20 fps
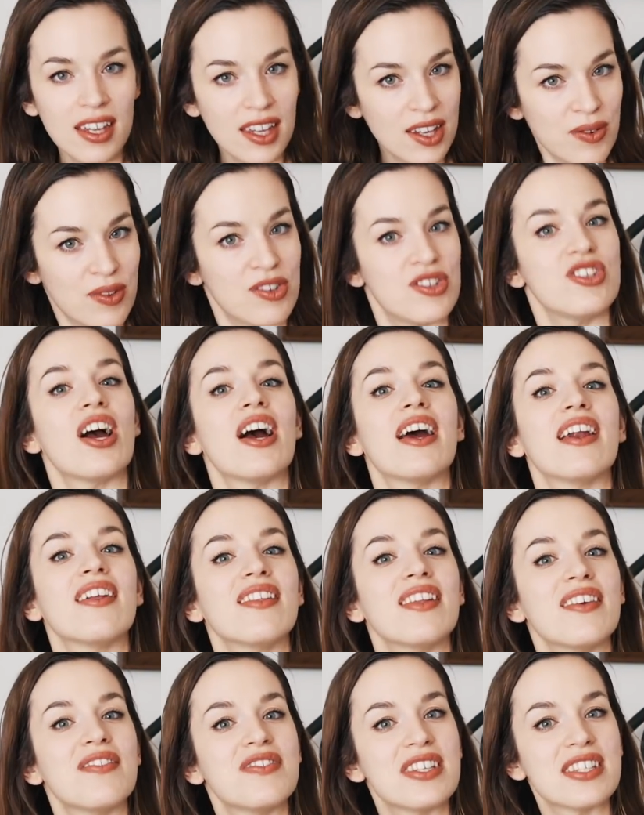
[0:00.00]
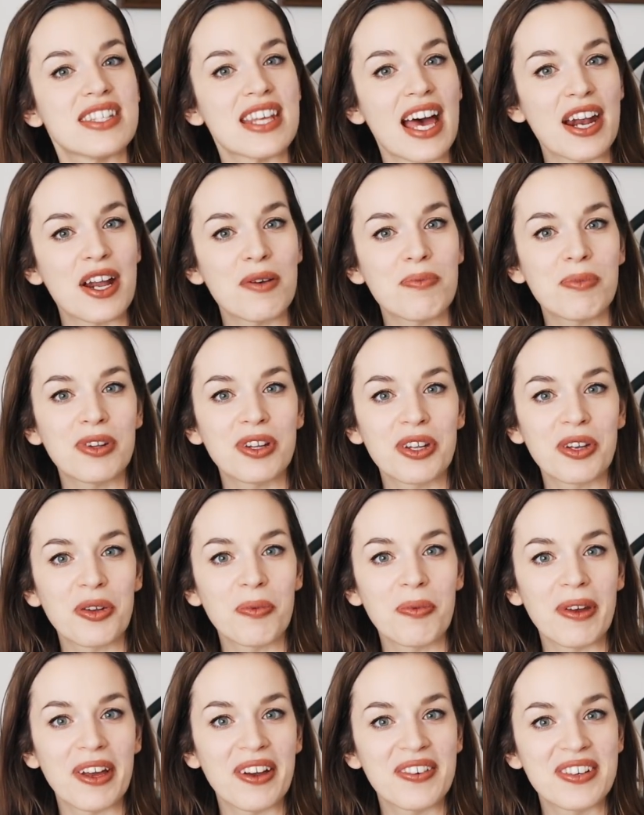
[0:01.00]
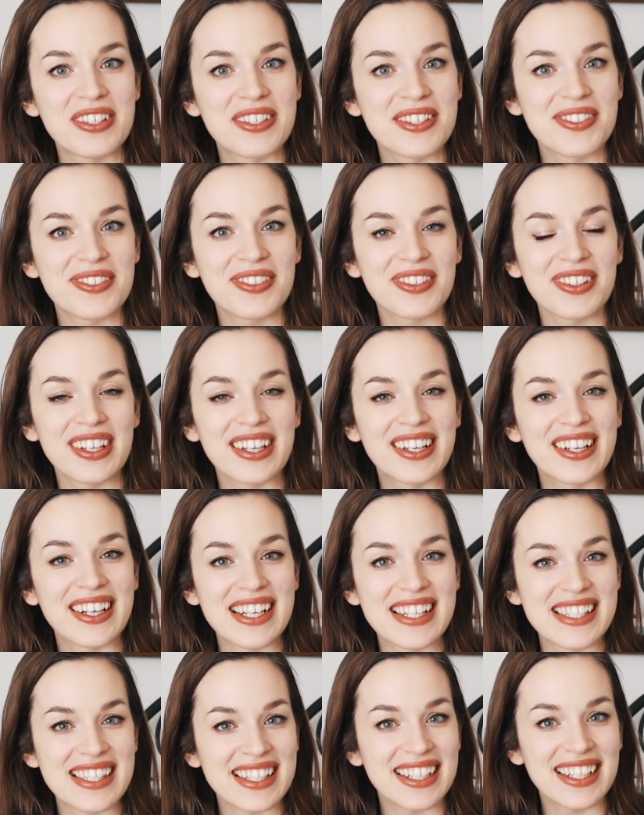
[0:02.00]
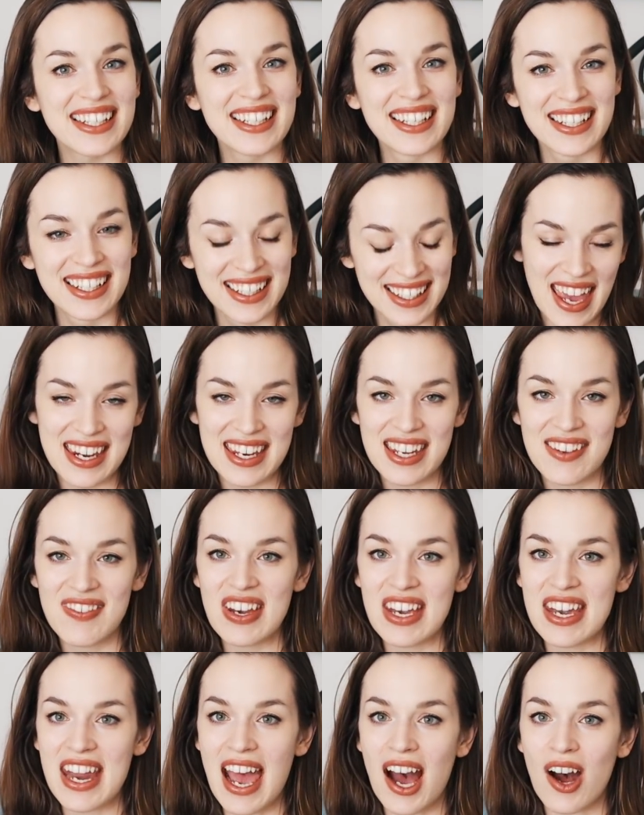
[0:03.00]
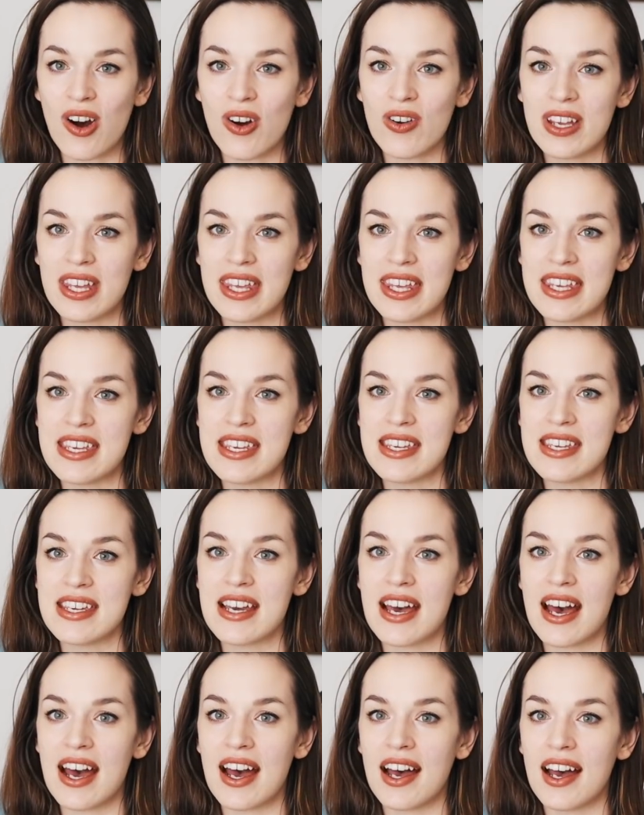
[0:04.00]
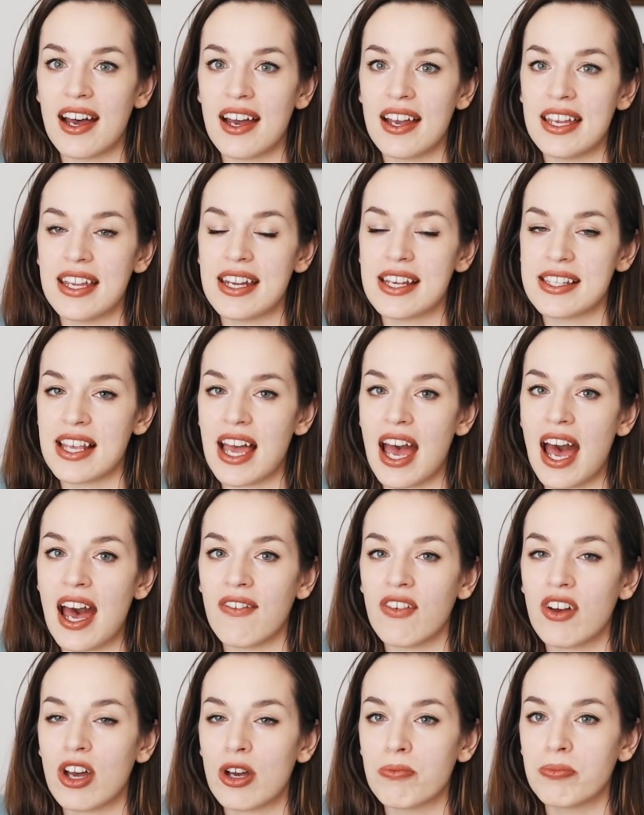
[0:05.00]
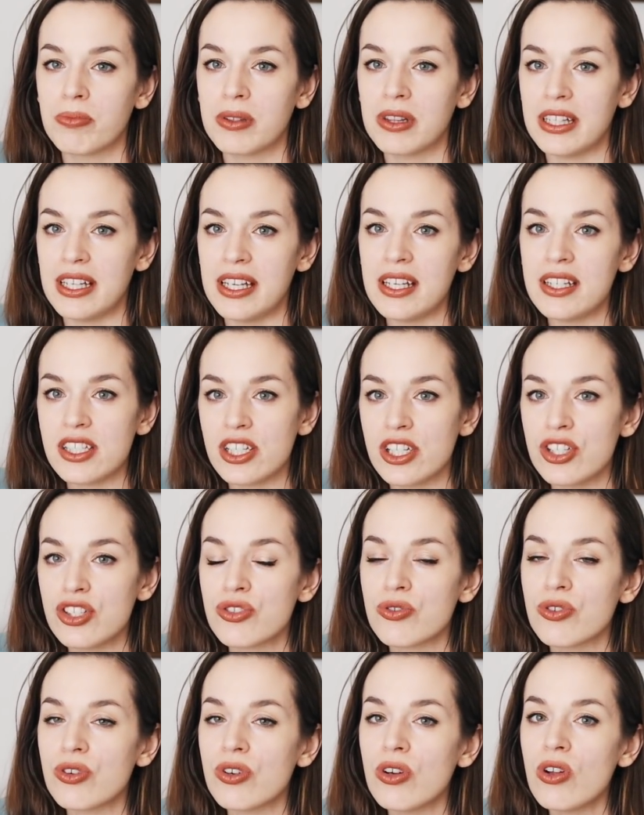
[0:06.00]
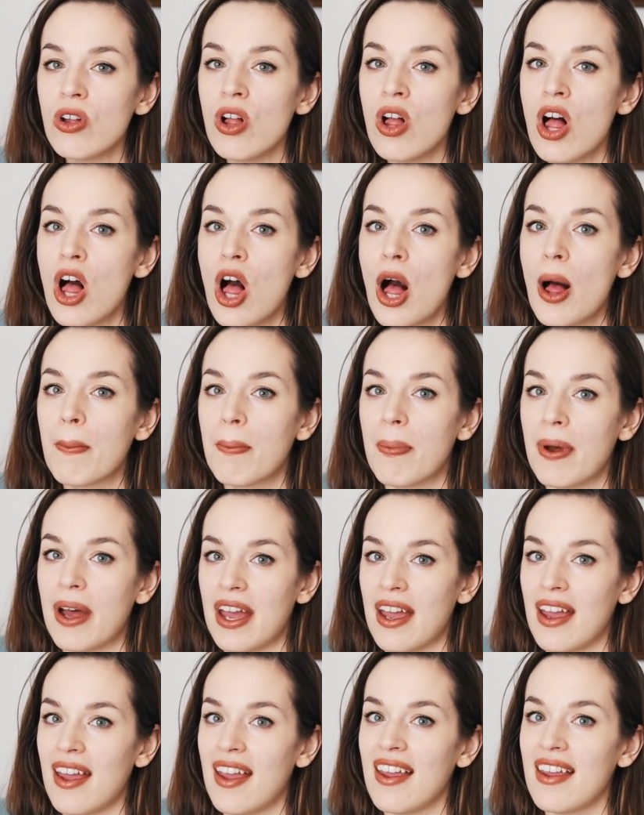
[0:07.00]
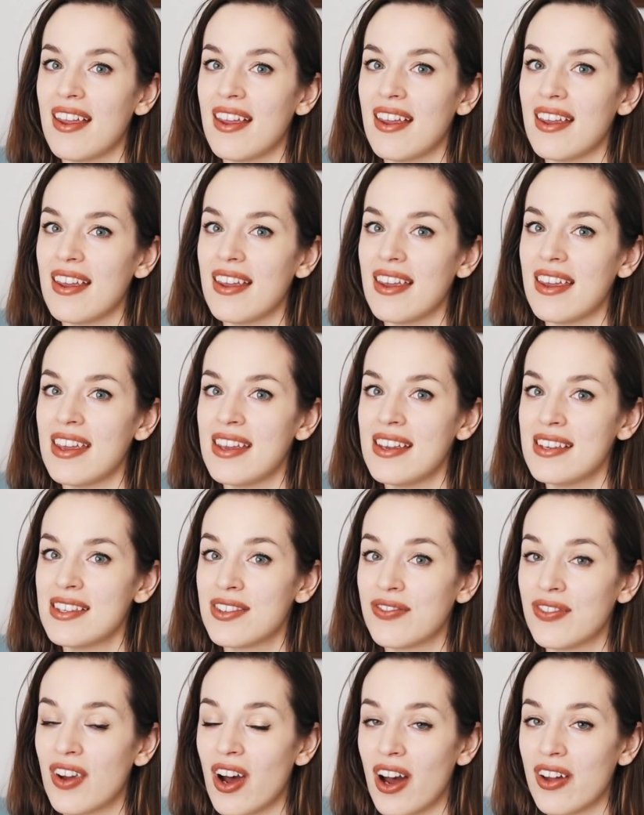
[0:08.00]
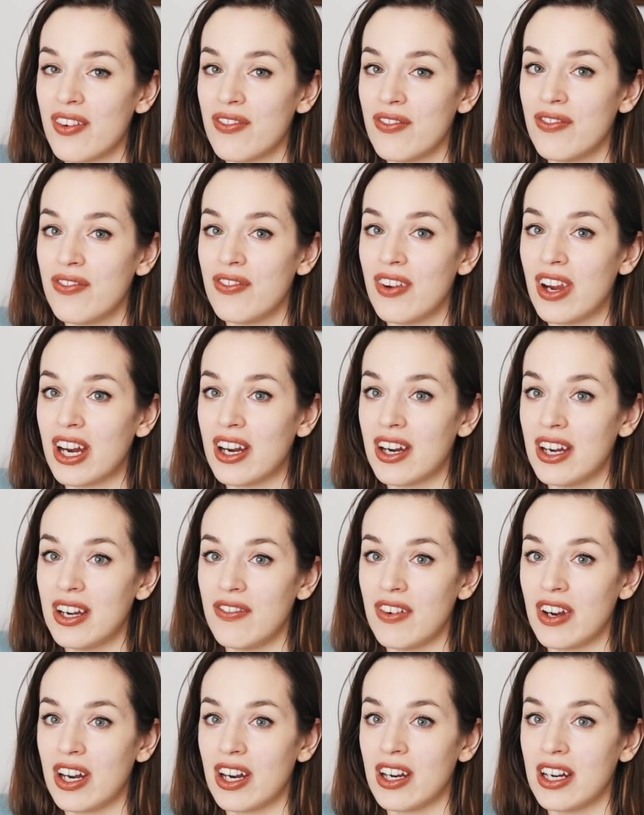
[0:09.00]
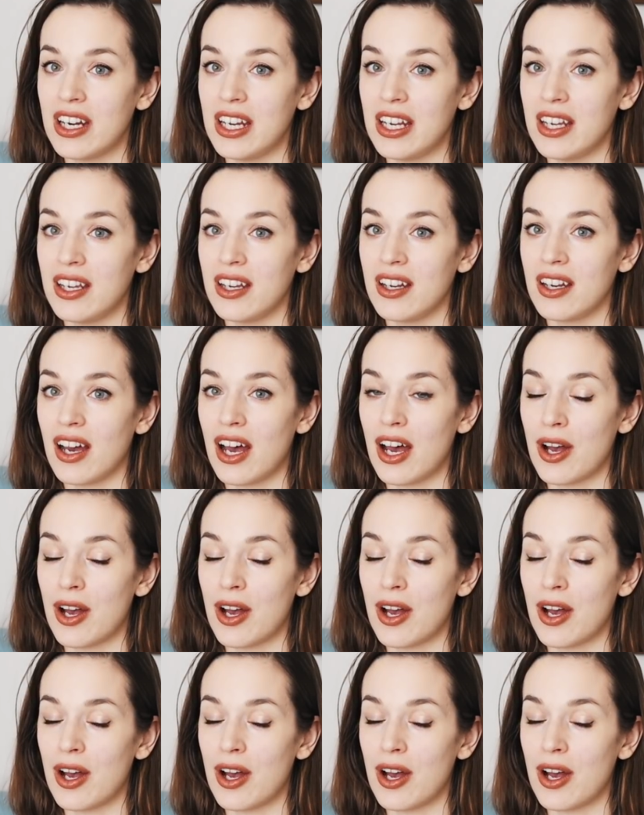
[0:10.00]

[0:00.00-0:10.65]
he would try to lift his head up a little bit, which is really crazy. And even now, he doesn't have complete control, but he's gotten very, very